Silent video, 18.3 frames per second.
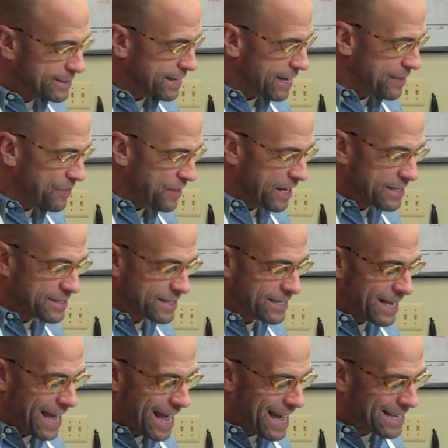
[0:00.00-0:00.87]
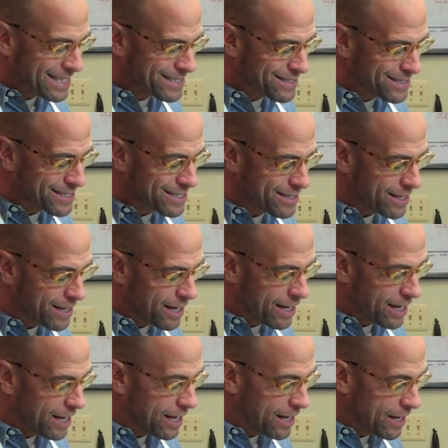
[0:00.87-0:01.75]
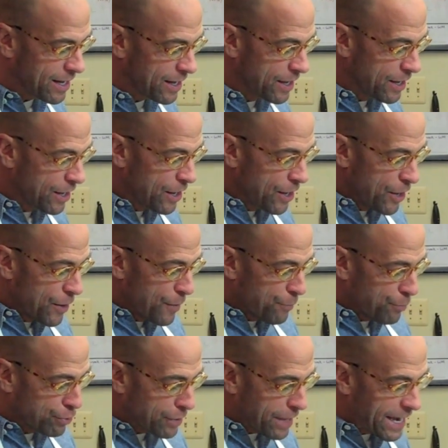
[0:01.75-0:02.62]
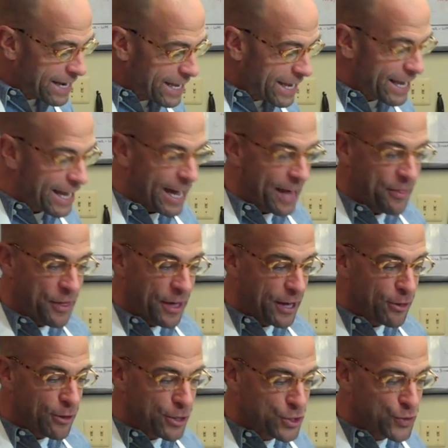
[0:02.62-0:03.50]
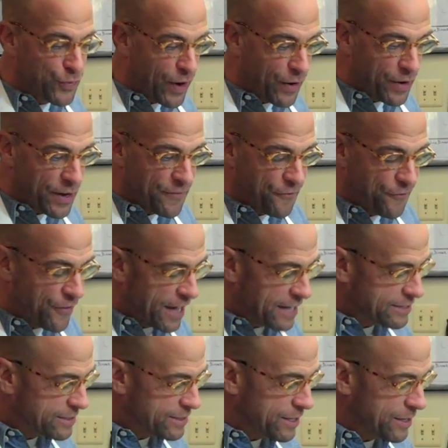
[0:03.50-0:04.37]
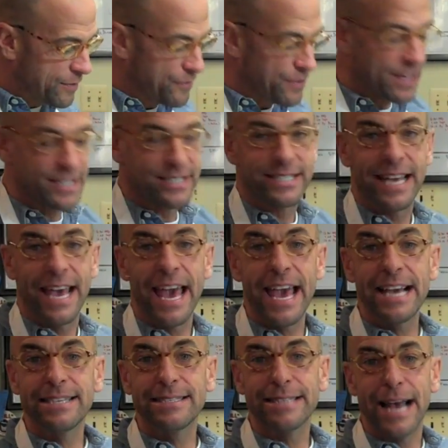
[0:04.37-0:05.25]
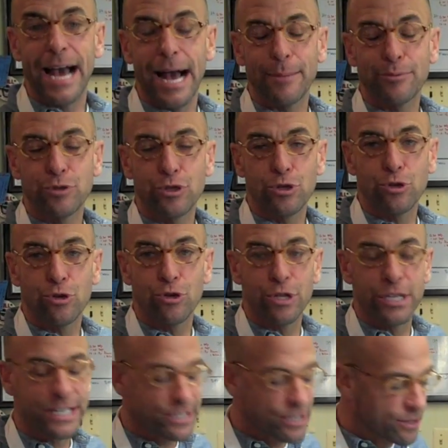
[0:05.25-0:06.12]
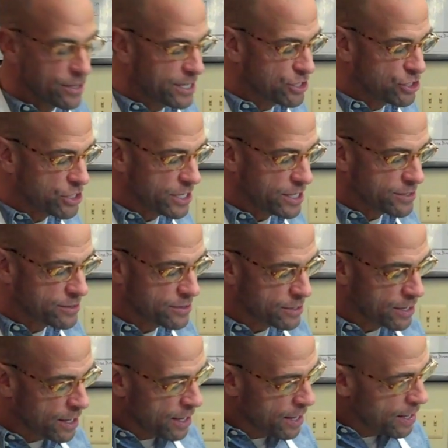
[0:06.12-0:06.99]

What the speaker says: I think it's an excellent plating. I think it looks very festive. It tastes absolutely delicious.